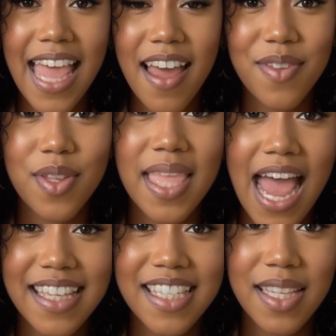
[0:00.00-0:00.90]
If you'd
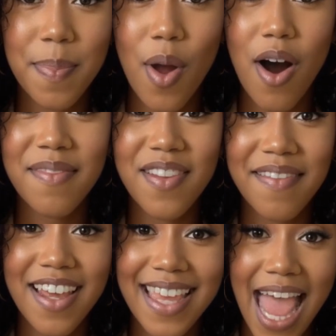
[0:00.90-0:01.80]
like to support
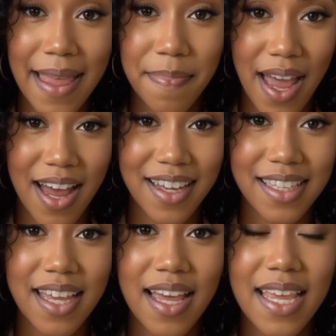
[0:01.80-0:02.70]
Vivid
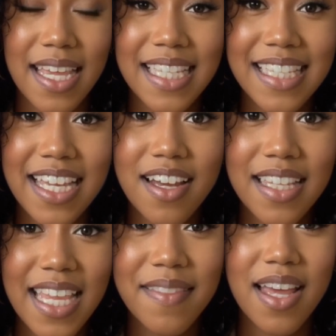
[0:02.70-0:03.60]
Nightmares, consider
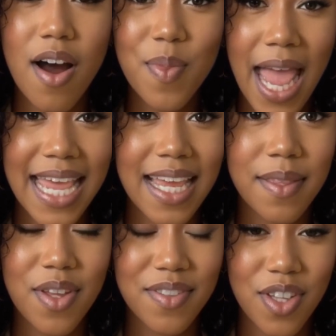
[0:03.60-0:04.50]
leaving a rating
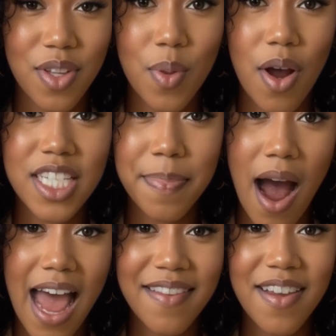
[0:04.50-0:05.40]
and review on
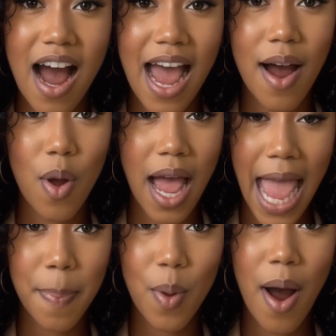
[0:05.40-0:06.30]
Spotify or
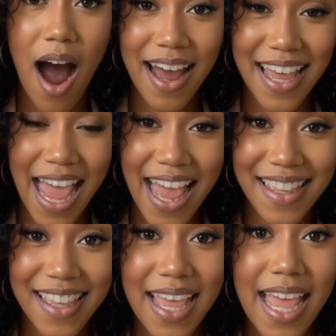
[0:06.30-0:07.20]
Apple Podcasts.